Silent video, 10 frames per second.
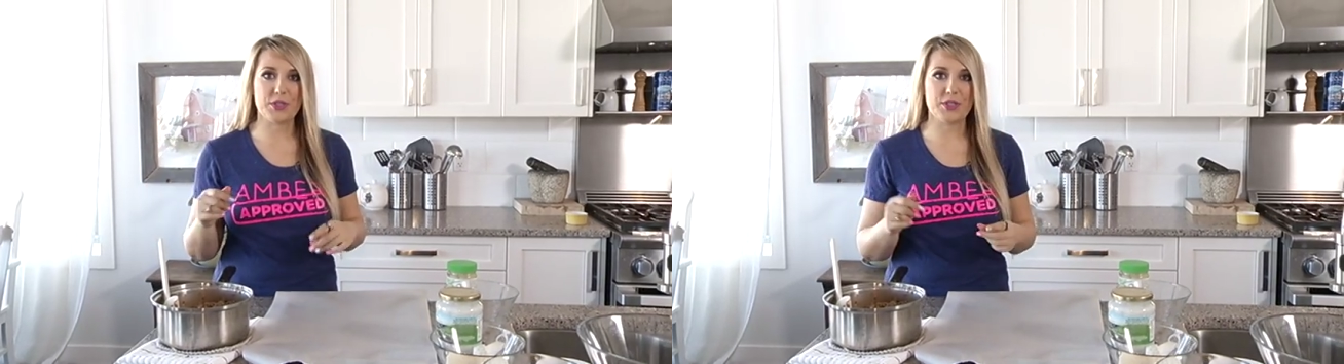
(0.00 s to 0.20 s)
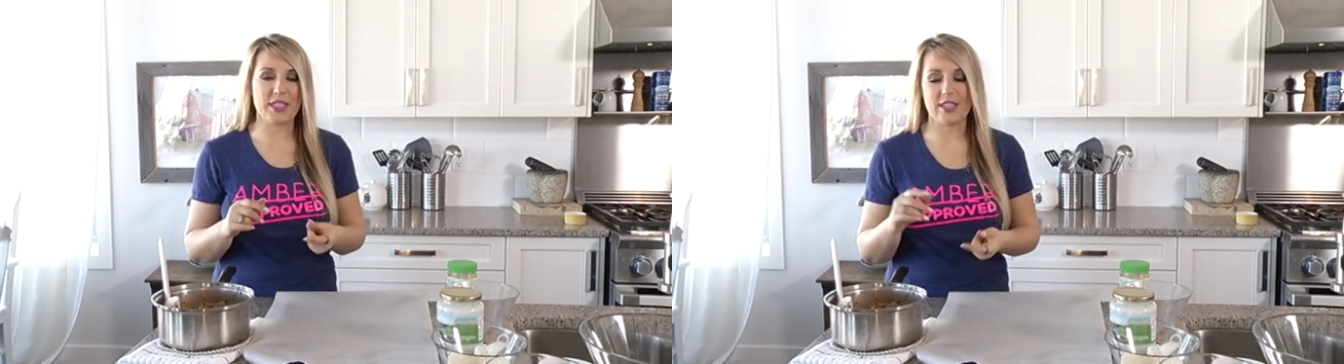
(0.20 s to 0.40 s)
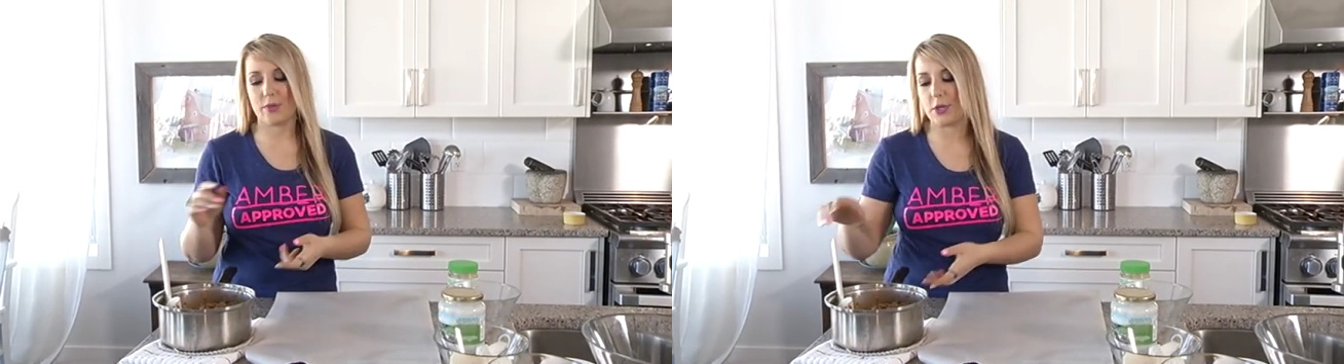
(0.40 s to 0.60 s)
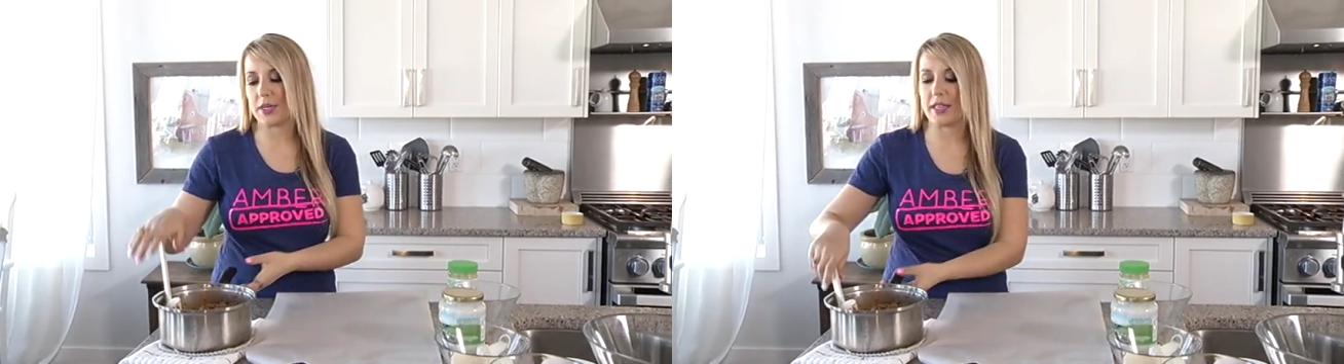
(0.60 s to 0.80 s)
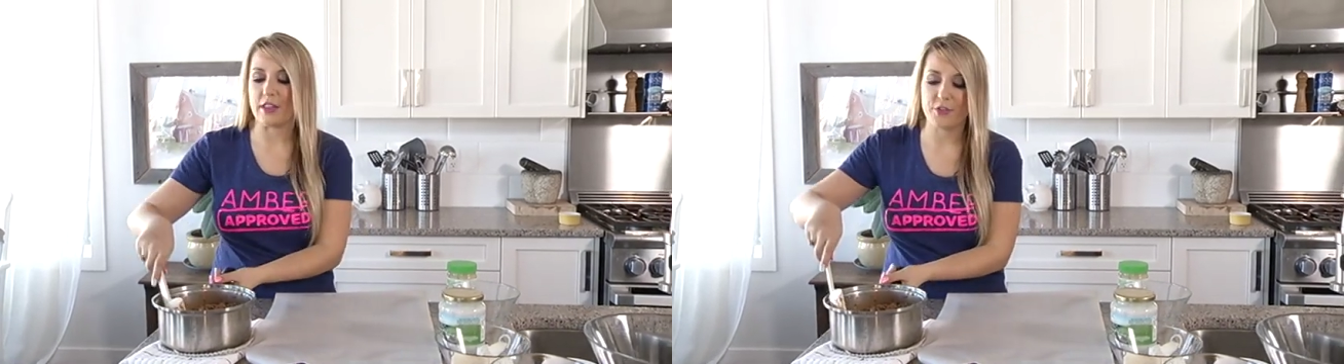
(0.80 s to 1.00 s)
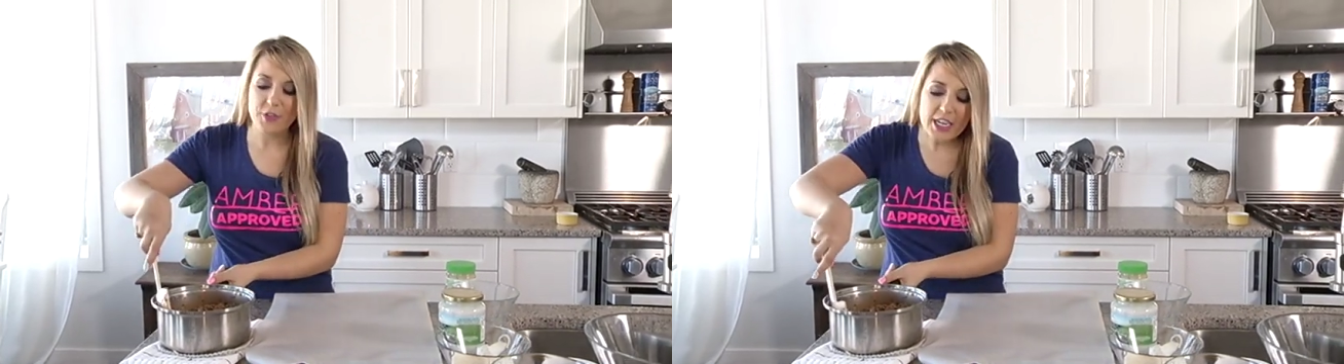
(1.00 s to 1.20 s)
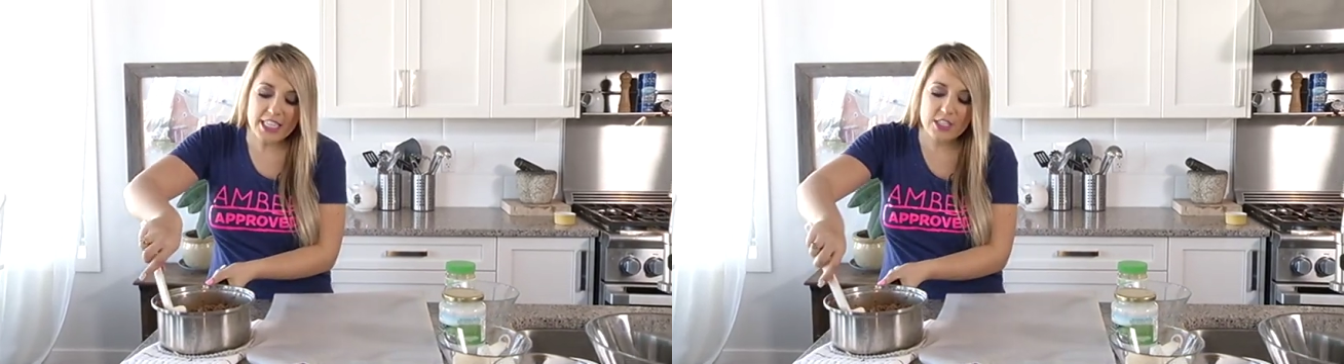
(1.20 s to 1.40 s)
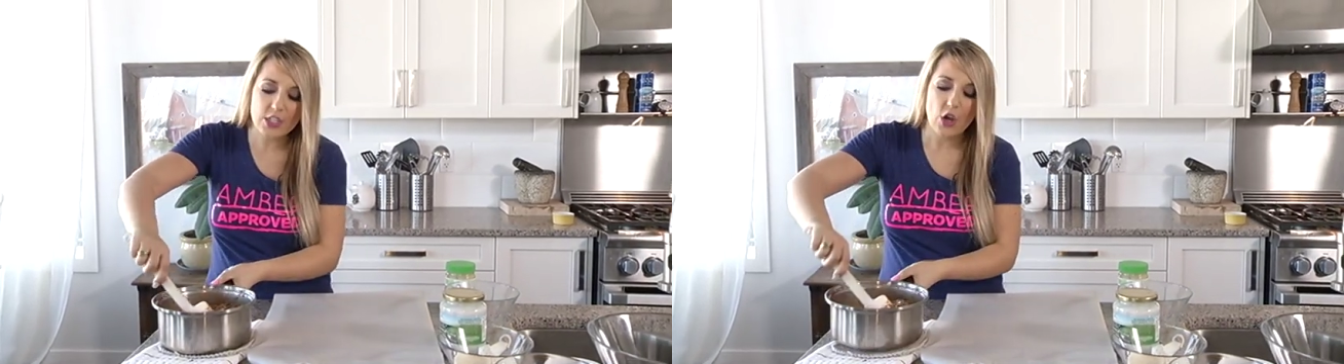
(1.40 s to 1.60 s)
So you could either put it in the
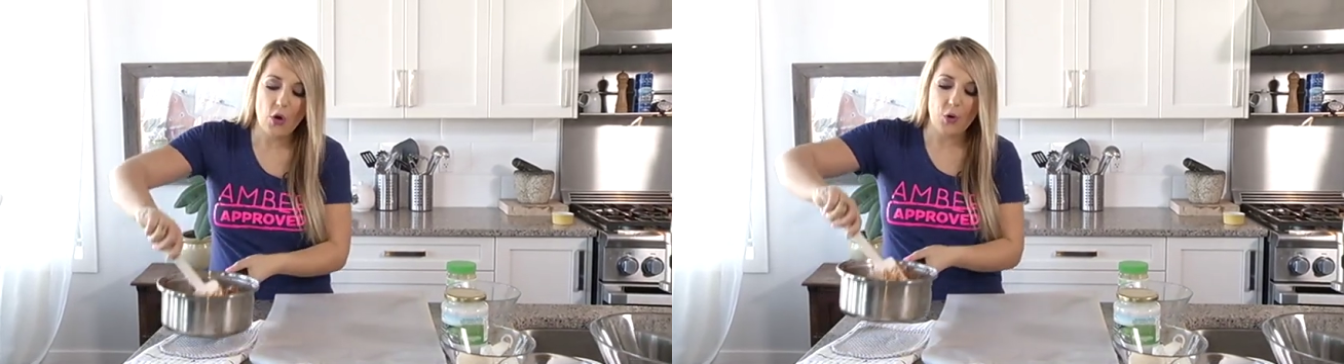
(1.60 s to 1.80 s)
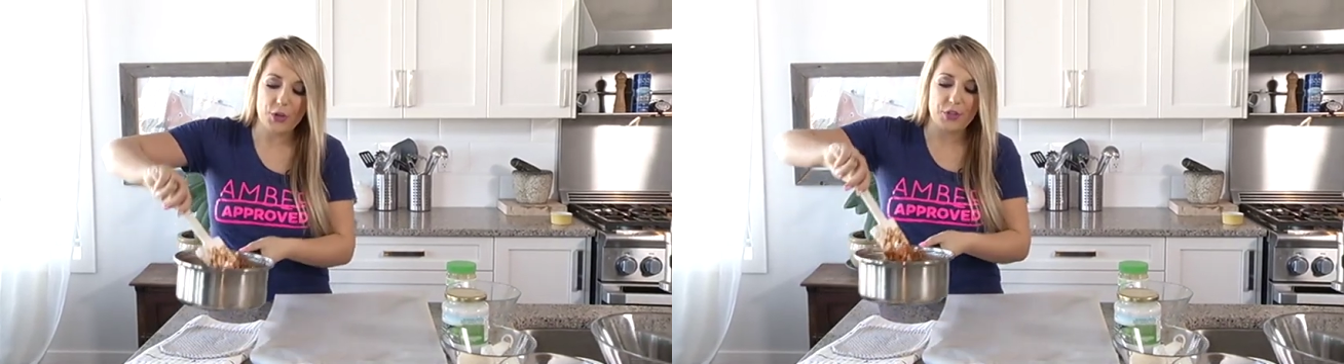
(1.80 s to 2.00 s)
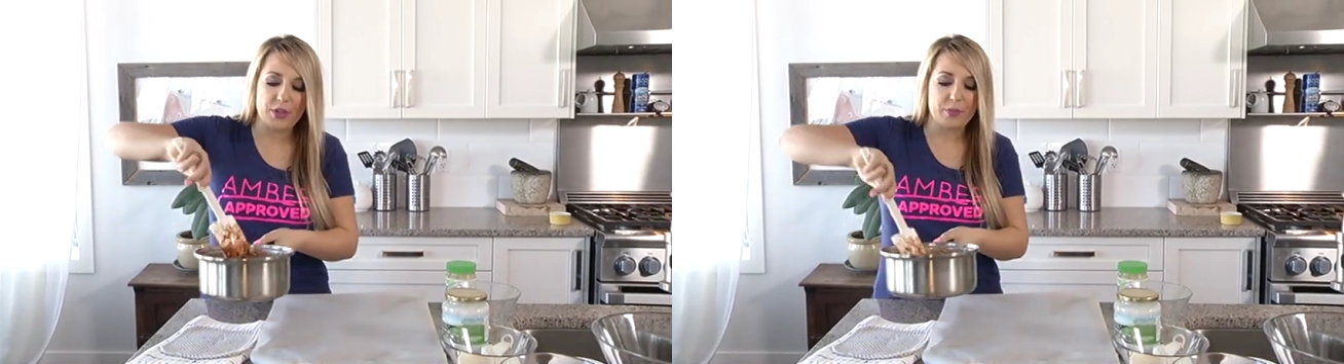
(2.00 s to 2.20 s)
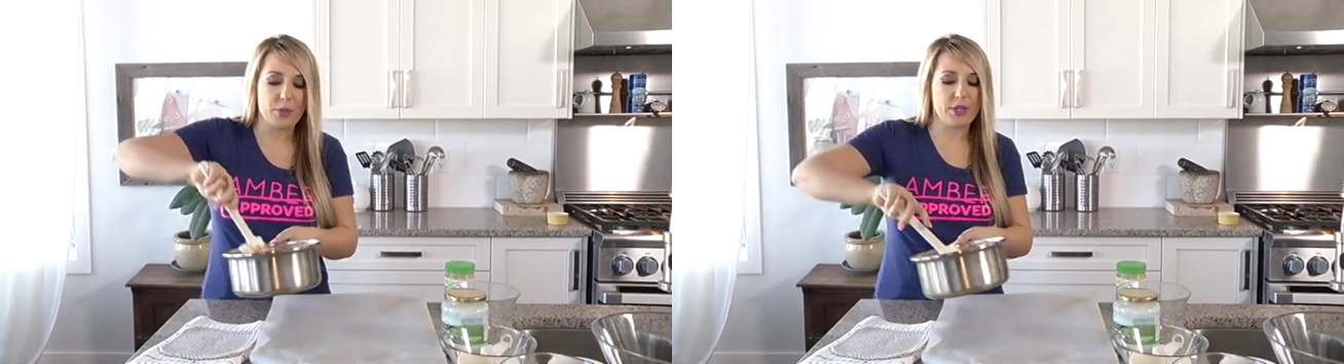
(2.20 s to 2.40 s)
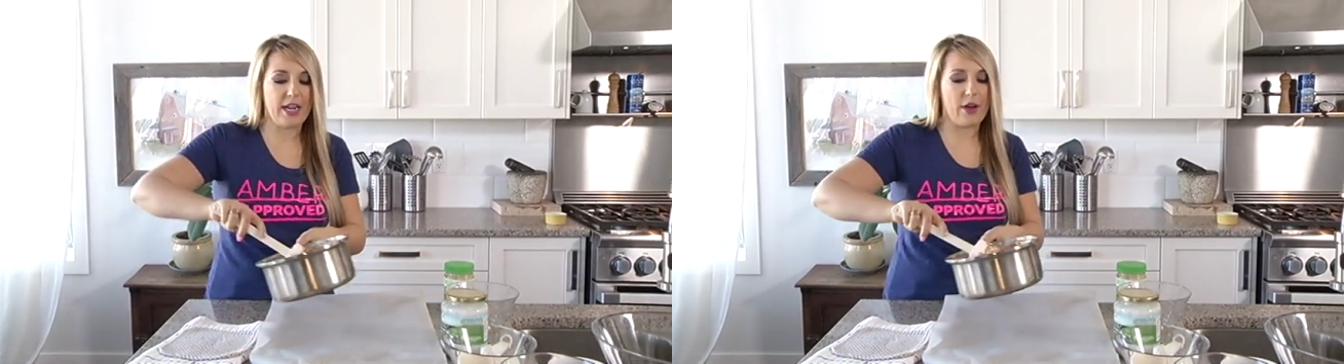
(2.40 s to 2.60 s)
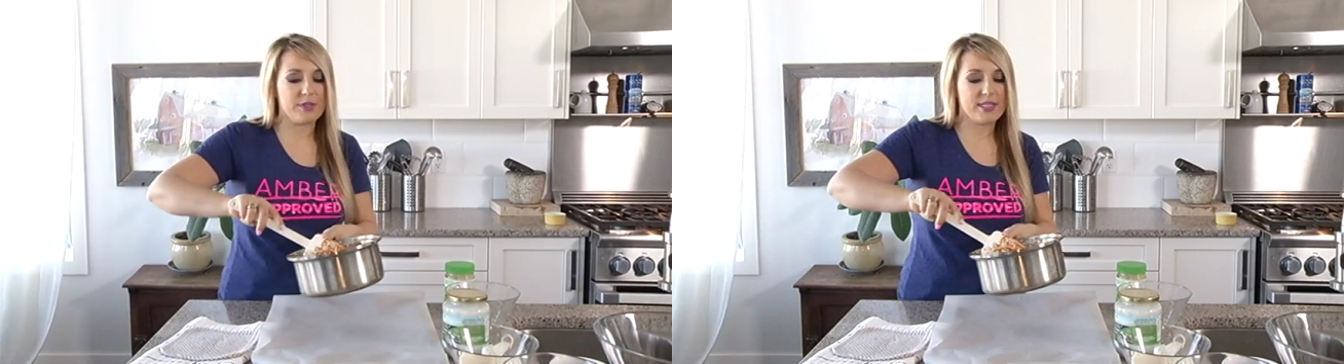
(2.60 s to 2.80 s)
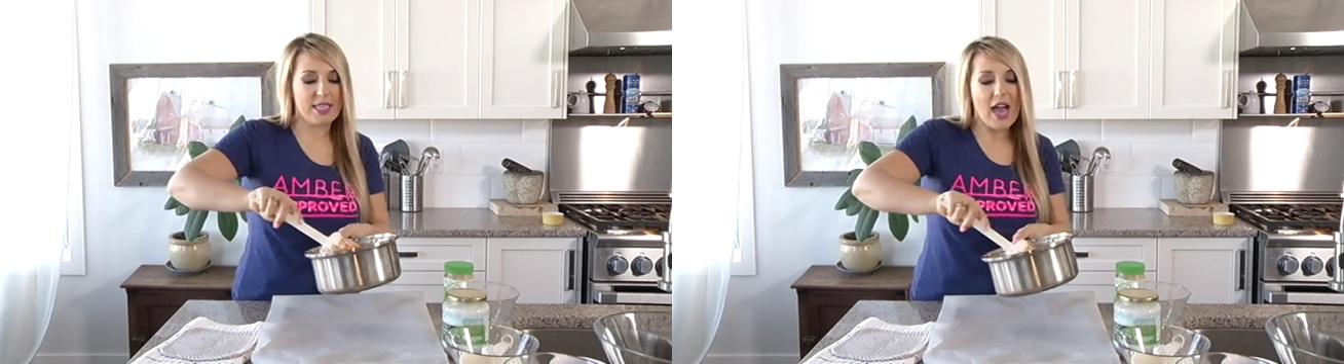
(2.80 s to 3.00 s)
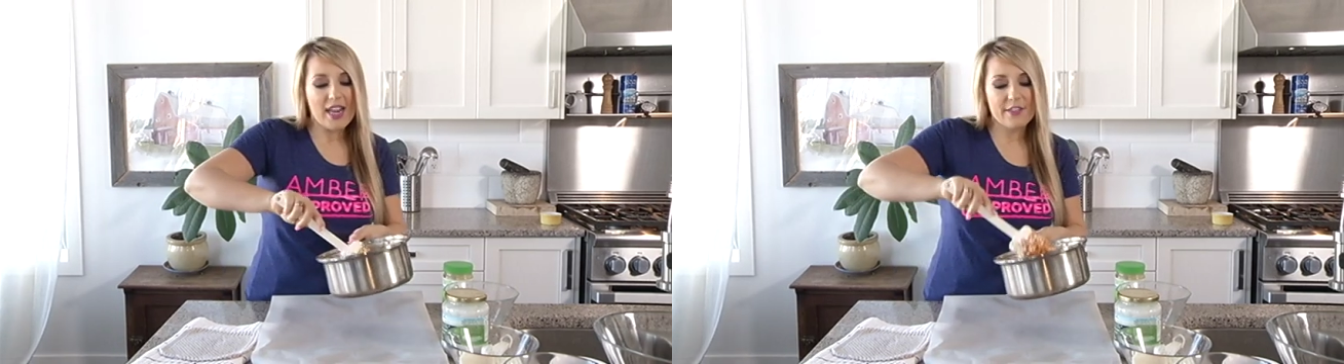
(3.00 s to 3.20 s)
fridge, or you could put it
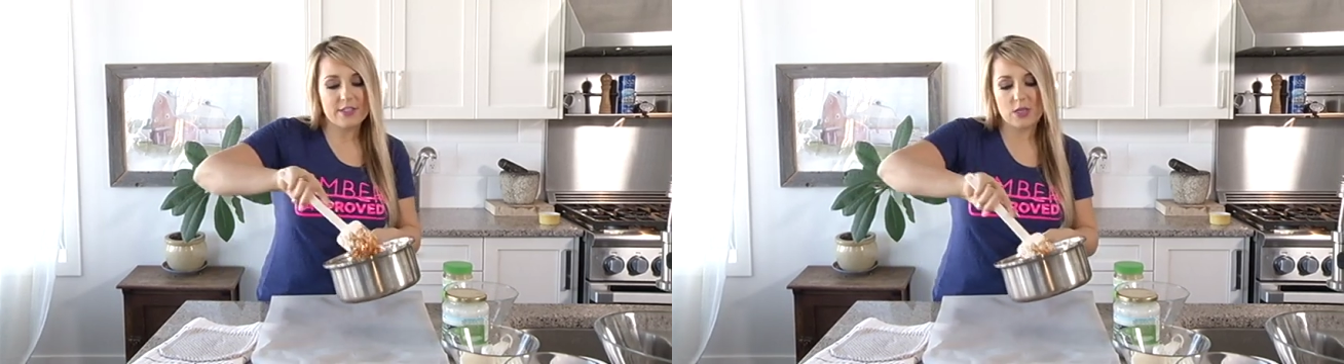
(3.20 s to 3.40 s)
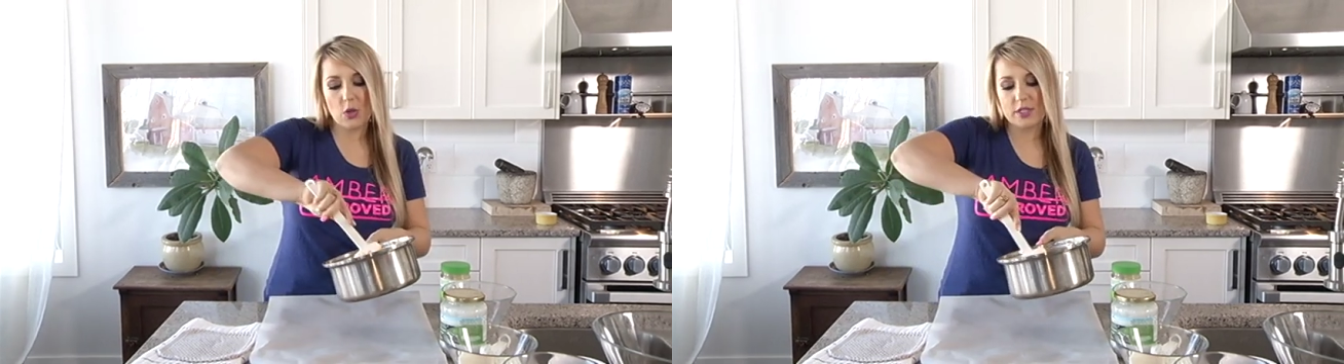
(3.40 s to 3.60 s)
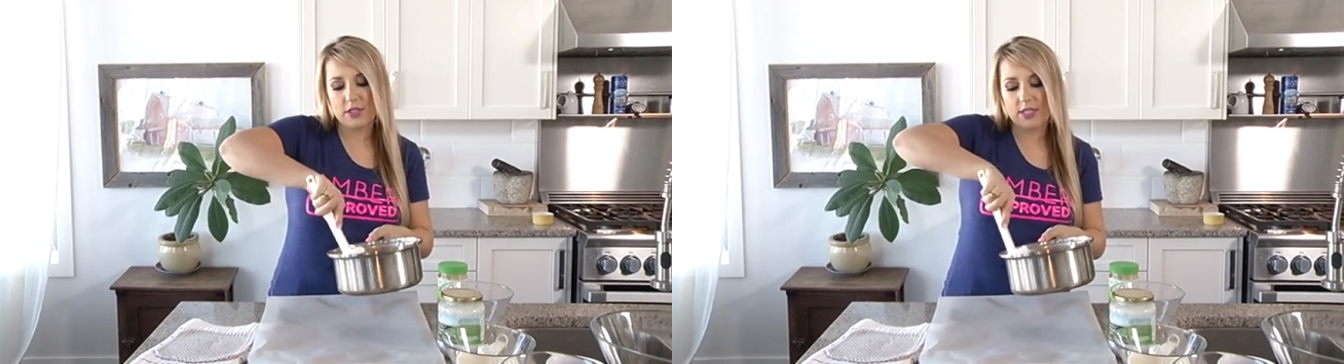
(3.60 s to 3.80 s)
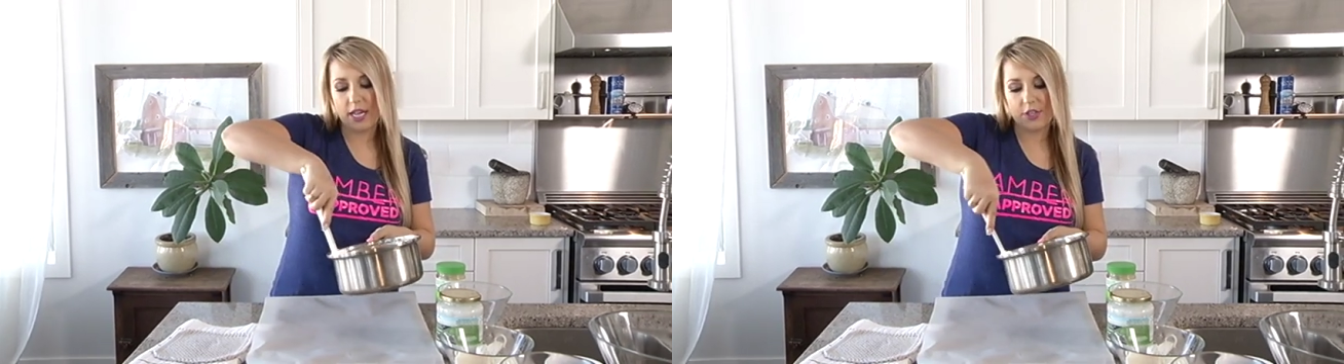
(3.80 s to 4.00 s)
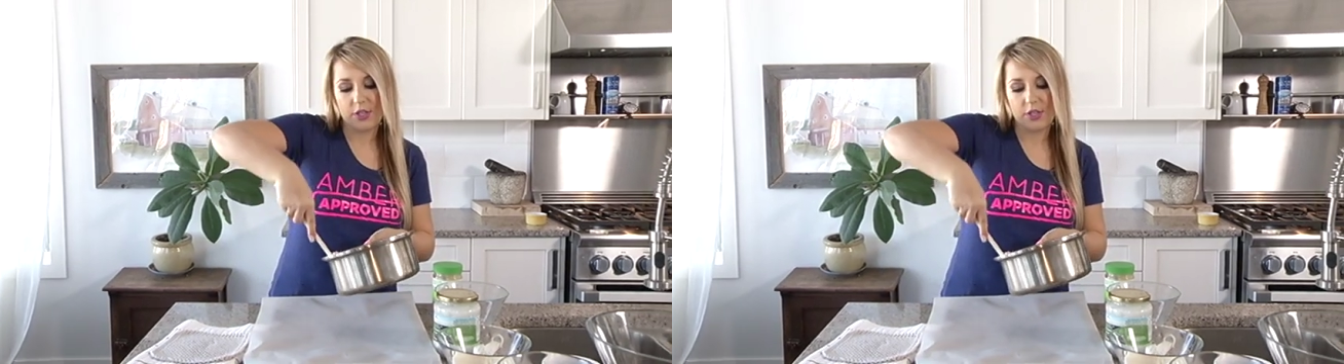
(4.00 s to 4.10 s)
outside if it's cold outside,